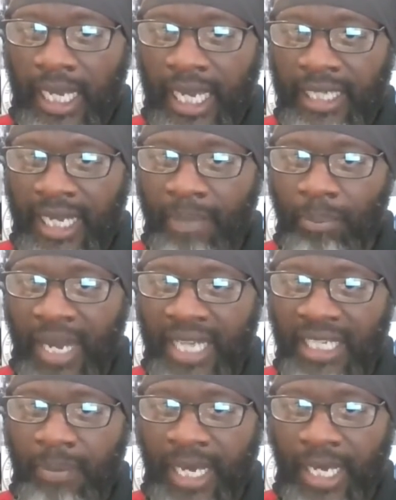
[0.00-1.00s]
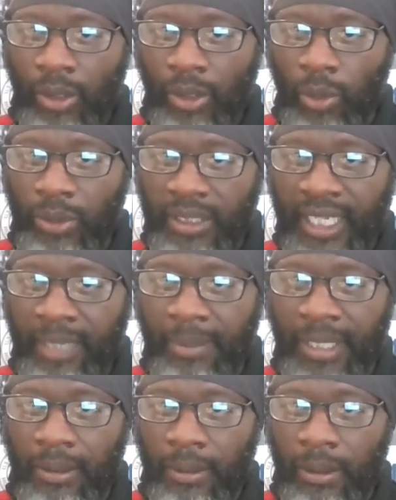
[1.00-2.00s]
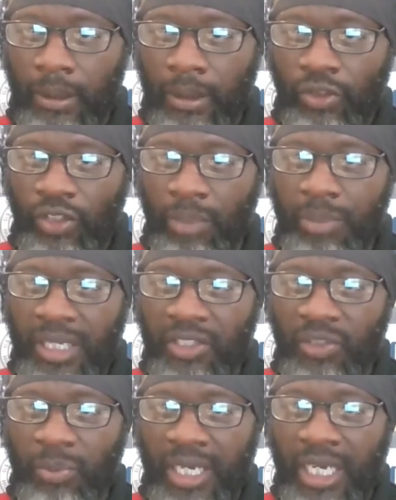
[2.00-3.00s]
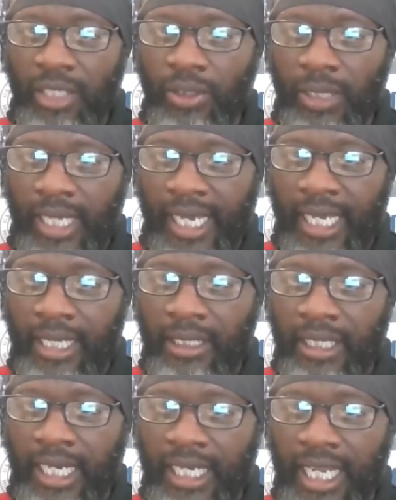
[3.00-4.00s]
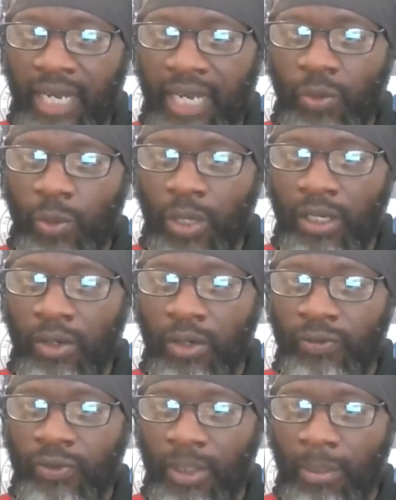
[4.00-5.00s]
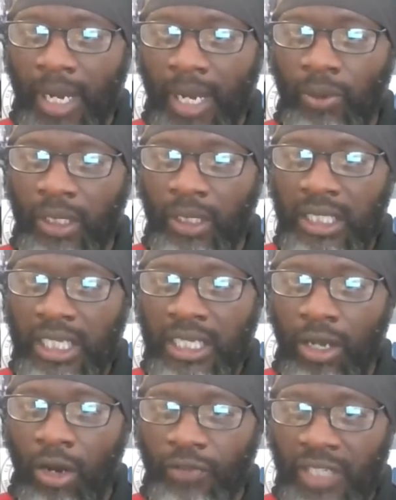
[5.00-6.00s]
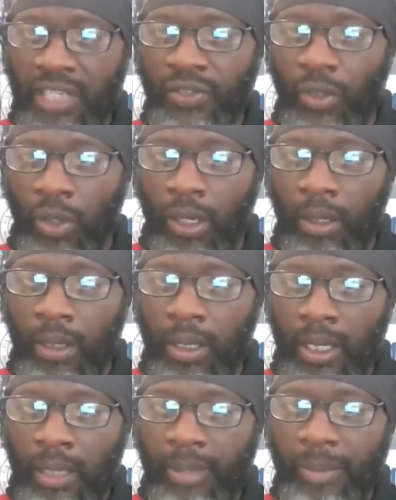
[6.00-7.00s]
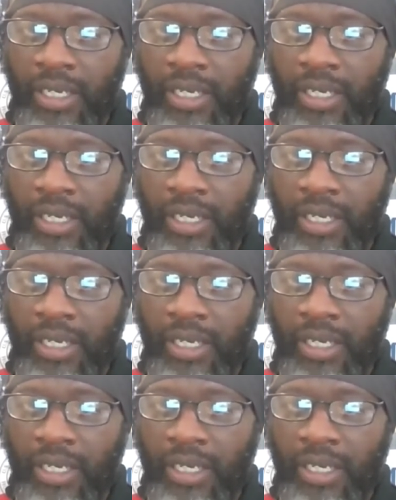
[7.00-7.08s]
and thy mighty man, O Teman, shall be dismayed to the end that every one of the mount of Esau may